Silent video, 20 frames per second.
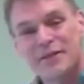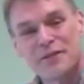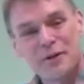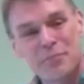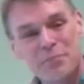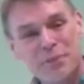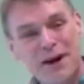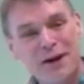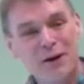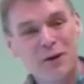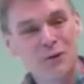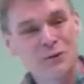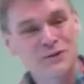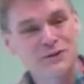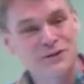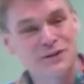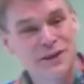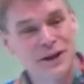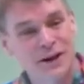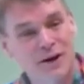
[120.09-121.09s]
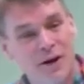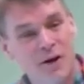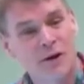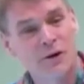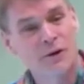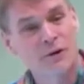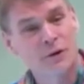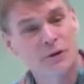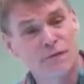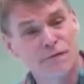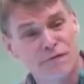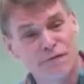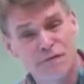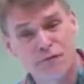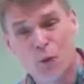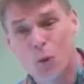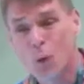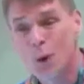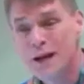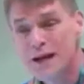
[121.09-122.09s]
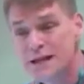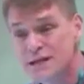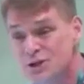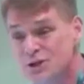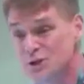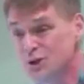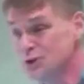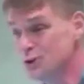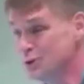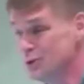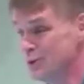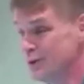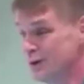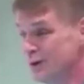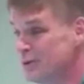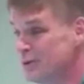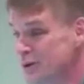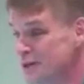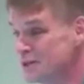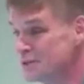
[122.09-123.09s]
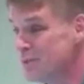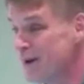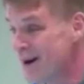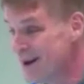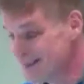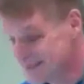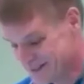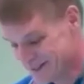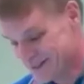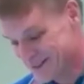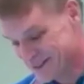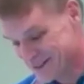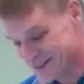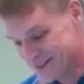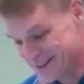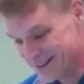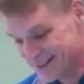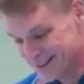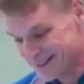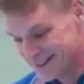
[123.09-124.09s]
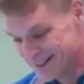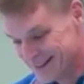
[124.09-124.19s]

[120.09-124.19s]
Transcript: The post garnered 42 responses.